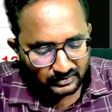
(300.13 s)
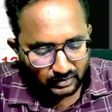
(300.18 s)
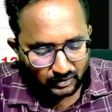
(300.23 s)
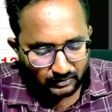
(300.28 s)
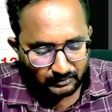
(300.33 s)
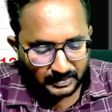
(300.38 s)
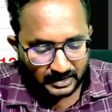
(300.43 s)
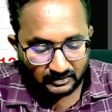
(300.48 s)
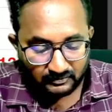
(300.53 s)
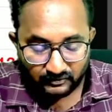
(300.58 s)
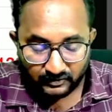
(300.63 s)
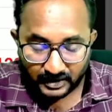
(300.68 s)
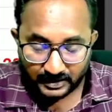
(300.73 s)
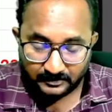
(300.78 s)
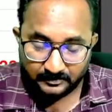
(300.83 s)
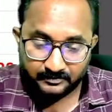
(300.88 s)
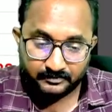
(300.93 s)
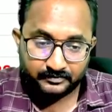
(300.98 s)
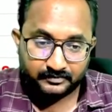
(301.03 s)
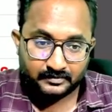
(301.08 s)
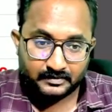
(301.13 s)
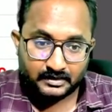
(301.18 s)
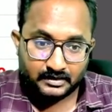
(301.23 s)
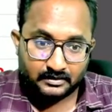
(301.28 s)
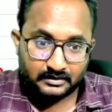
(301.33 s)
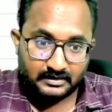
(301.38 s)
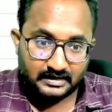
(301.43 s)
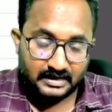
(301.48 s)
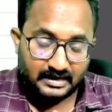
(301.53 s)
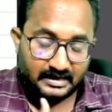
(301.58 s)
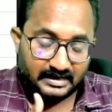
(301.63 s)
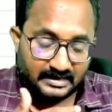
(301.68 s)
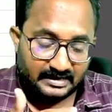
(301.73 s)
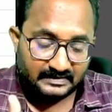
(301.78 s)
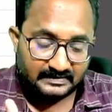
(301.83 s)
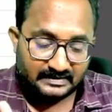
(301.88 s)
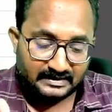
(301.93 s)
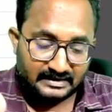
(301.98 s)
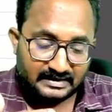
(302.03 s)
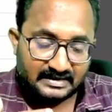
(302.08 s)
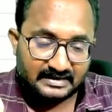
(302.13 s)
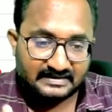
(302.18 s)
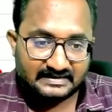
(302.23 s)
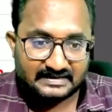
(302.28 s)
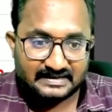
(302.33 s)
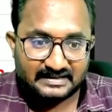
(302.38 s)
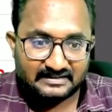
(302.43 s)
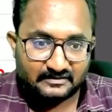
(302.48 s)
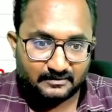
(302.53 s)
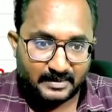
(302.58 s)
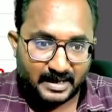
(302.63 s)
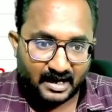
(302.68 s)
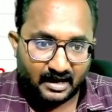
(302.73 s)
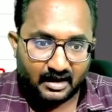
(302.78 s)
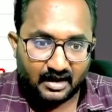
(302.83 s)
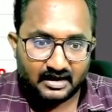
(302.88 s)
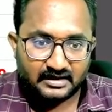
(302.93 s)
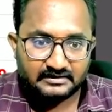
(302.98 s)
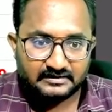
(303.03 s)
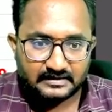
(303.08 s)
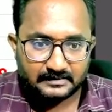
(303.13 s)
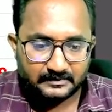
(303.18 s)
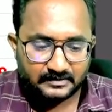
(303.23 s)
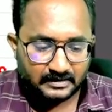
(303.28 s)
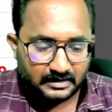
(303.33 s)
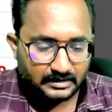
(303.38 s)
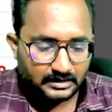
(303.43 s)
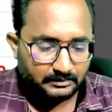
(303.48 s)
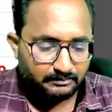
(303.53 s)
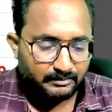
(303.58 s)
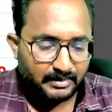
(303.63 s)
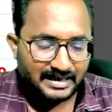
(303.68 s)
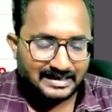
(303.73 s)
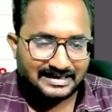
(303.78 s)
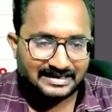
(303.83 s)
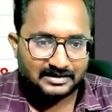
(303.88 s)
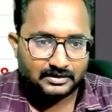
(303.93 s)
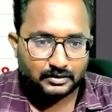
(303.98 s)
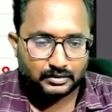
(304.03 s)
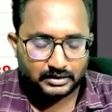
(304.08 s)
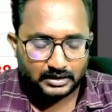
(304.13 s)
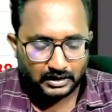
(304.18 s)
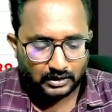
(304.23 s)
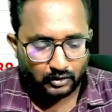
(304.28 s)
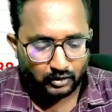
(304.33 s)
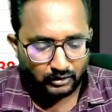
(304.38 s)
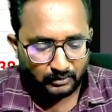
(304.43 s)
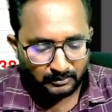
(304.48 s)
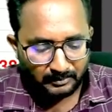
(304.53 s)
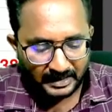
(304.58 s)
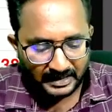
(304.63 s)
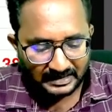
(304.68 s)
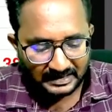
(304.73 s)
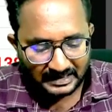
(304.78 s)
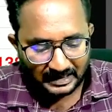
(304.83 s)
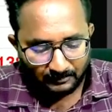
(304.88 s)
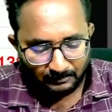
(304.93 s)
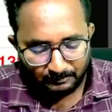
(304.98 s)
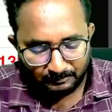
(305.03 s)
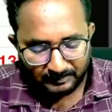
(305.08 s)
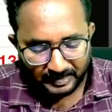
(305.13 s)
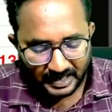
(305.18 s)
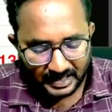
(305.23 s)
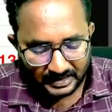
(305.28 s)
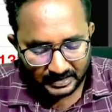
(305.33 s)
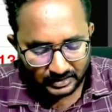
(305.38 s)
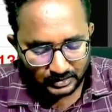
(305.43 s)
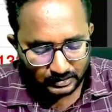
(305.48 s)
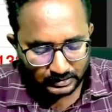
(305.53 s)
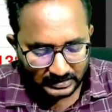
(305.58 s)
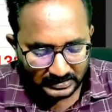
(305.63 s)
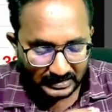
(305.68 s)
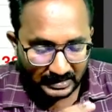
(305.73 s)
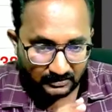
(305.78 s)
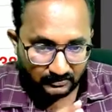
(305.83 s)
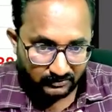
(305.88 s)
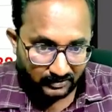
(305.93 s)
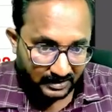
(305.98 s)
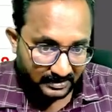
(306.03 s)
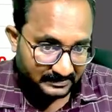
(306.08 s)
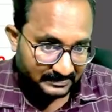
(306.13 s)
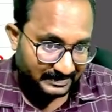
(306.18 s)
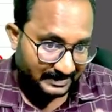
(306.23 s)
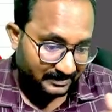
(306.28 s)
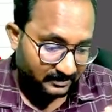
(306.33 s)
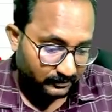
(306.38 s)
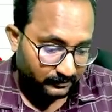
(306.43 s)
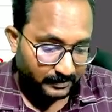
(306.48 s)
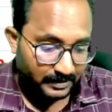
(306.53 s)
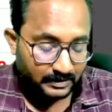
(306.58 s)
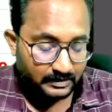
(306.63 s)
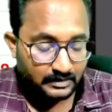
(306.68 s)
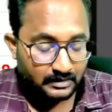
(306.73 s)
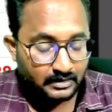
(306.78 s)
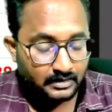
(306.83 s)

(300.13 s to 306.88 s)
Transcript: government. Why? TDS and TCS mechanisms are the better to the government compared to that advance tax. Why?